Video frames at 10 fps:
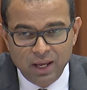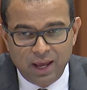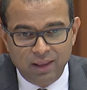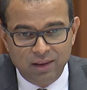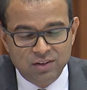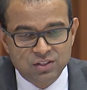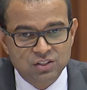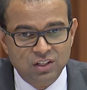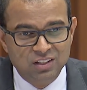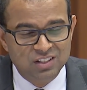And this
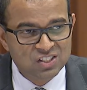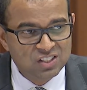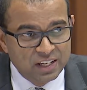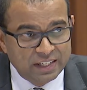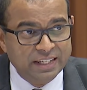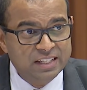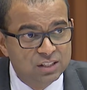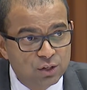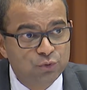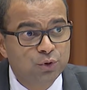is a distinctly
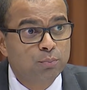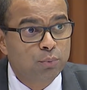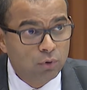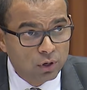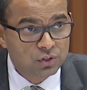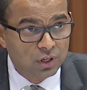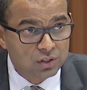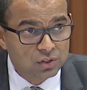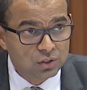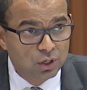different
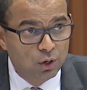process